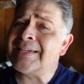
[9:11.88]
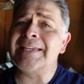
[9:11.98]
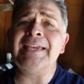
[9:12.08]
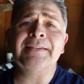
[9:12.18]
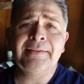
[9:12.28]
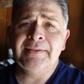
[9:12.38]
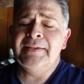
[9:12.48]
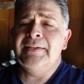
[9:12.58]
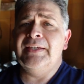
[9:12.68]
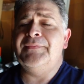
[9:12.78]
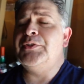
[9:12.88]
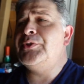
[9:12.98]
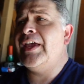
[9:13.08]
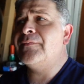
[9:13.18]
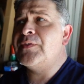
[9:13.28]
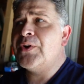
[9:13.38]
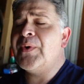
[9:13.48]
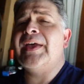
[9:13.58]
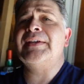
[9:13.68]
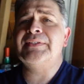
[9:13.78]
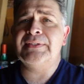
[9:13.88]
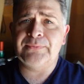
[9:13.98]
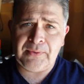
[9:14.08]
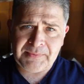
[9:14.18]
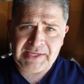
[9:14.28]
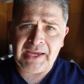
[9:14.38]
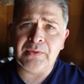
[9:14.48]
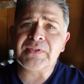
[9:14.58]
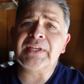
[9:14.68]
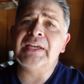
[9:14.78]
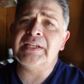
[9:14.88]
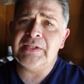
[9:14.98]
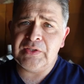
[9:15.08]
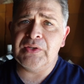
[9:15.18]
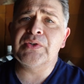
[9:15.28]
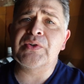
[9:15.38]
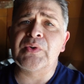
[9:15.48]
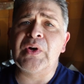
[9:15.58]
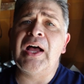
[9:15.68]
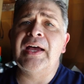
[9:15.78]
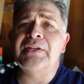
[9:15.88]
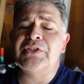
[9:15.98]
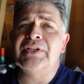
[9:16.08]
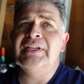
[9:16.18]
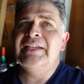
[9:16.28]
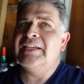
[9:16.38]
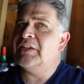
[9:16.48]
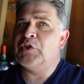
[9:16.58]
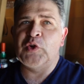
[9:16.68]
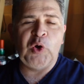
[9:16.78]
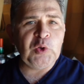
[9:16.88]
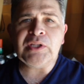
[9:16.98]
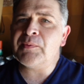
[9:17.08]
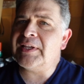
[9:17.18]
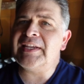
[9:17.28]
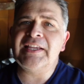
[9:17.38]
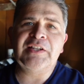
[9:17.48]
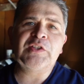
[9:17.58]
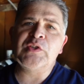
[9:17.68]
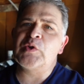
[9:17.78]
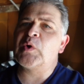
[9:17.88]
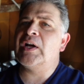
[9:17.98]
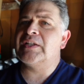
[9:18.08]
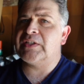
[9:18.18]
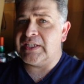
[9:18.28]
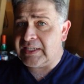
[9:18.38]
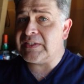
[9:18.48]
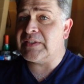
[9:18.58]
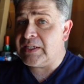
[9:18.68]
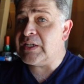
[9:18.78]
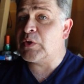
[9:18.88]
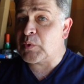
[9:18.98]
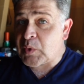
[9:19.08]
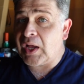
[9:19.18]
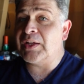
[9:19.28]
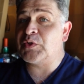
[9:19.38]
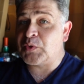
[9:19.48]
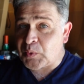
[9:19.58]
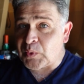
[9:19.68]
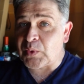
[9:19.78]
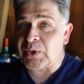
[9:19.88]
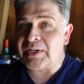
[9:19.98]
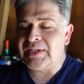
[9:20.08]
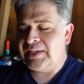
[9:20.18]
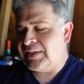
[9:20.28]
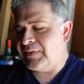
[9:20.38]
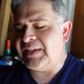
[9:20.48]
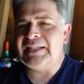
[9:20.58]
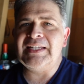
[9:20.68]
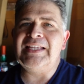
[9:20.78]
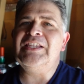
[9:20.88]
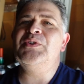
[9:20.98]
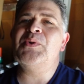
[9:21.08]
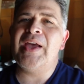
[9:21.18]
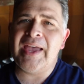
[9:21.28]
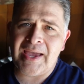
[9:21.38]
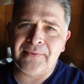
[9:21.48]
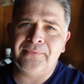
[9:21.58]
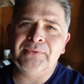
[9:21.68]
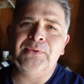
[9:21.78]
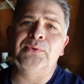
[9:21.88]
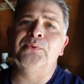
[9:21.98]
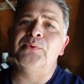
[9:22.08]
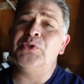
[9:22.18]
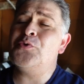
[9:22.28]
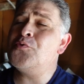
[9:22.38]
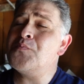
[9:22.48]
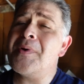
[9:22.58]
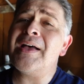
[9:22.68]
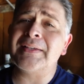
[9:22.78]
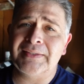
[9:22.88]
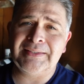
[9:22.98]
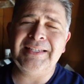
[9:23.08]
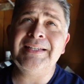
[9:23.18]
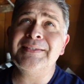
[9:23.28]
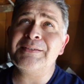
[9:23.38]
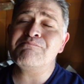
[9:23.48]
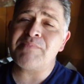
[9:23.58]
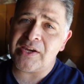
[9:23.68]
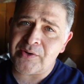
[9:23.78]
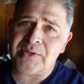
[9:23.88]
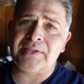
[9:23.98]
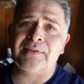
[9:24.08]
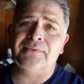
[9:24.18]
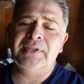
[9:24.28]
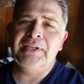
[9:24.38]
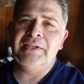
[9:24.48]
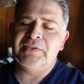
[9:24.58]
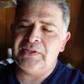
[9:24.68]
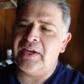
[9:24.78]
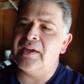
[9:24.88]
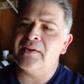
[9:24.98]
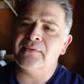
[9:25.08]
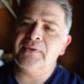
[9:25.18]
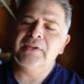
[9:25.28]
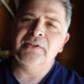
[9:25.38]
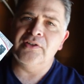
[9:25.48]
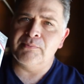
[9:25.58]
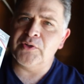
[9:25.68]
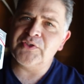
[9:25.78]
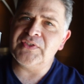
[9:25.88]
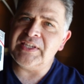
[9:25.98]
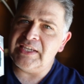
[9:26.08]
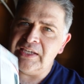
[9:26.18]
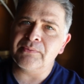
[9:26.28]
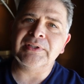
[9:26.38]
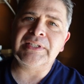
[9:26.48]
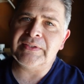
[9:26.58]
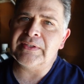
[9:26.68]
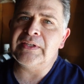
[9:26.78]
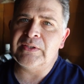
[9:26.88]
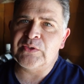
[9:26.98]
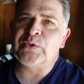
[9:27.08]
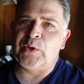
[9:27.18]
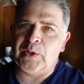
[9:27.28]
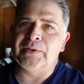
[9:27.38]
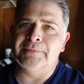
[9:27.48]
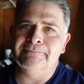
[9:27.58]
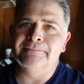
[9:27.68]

again, if you have no access from the outside into your garage and your only way to get into the garage is the garage door, then you have to, you must, it is imperative to have an emergency key release installed.